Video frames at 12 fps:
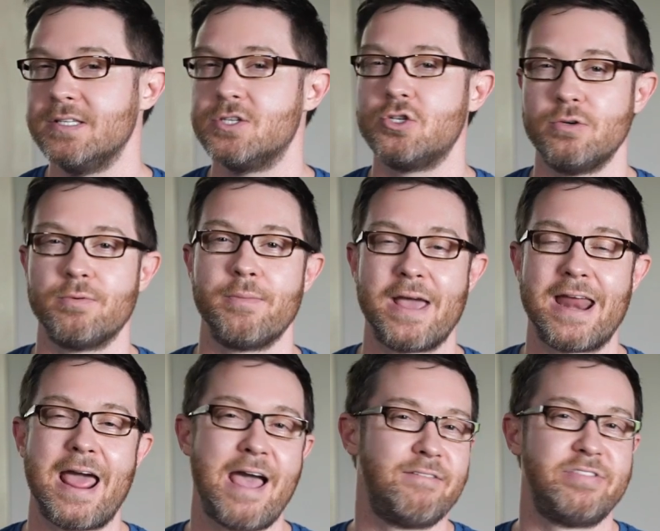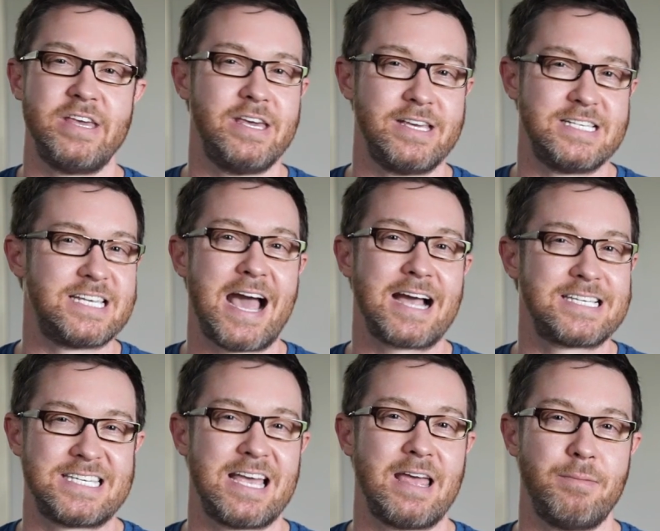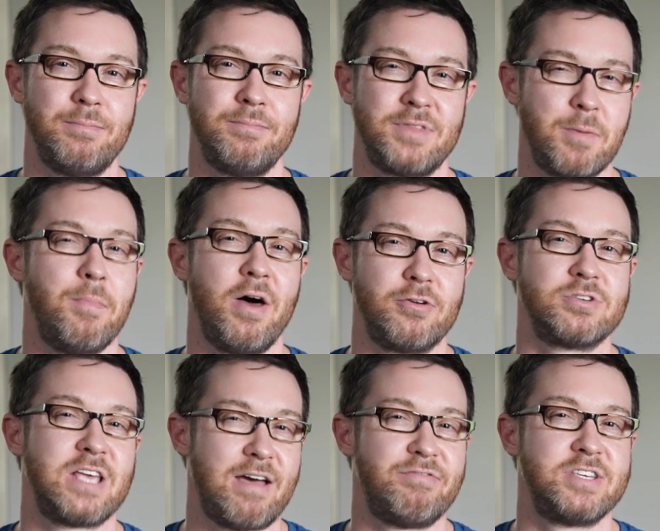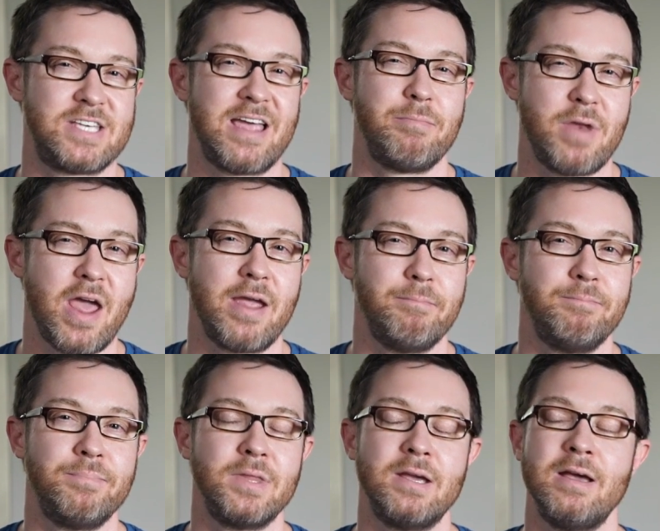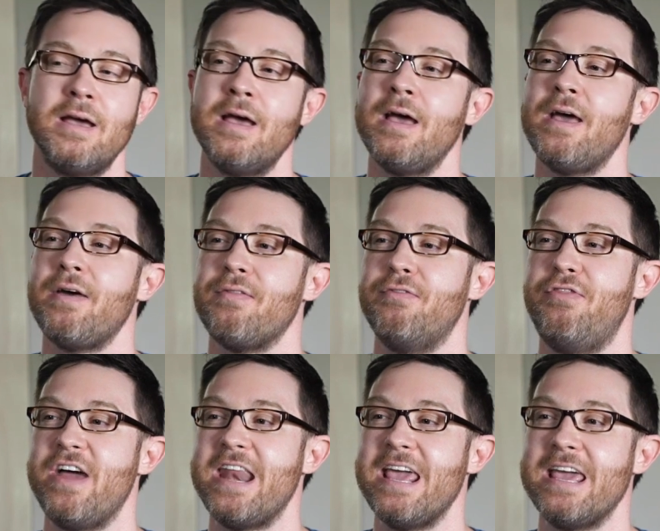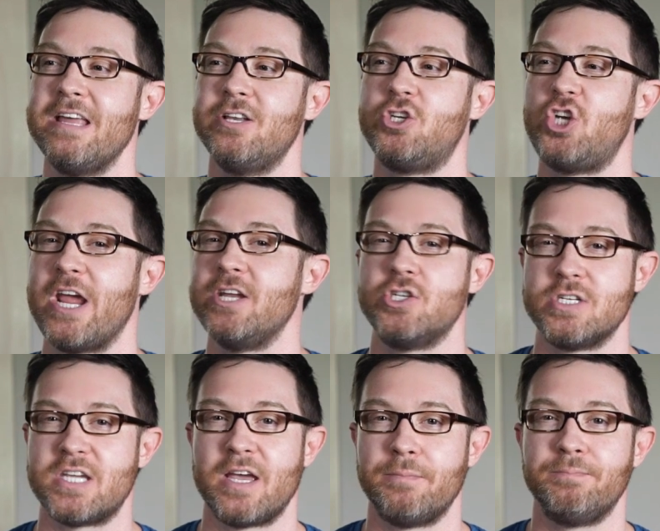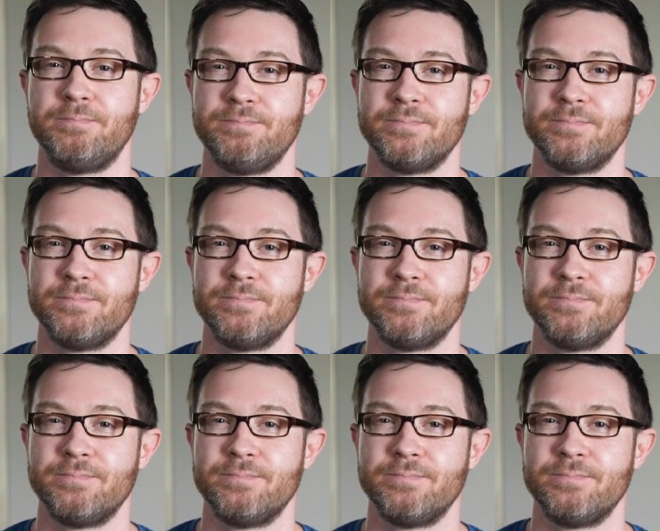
Superman have the exact same, their mothers have the same name, that it changes him.